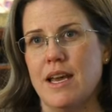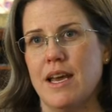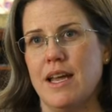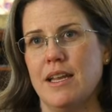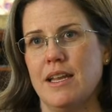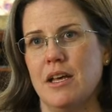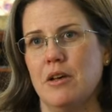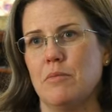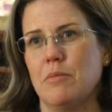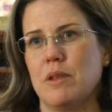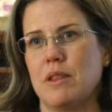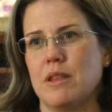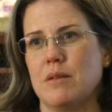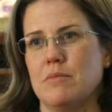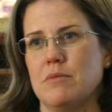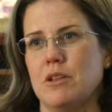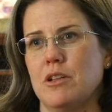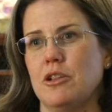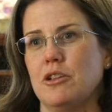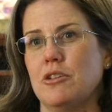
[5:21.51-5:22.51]
and helping
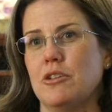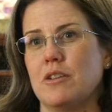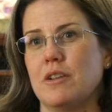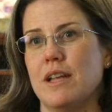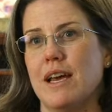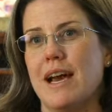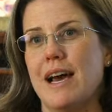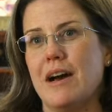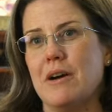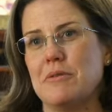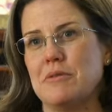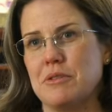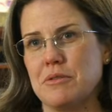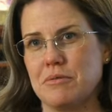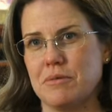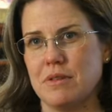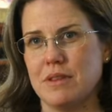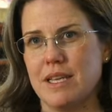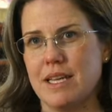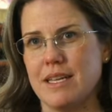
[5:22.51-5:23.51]
them to learn how to
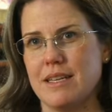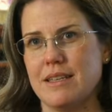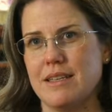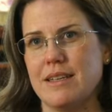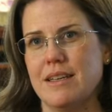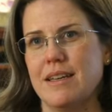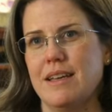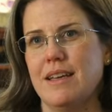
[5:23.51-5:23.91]
relate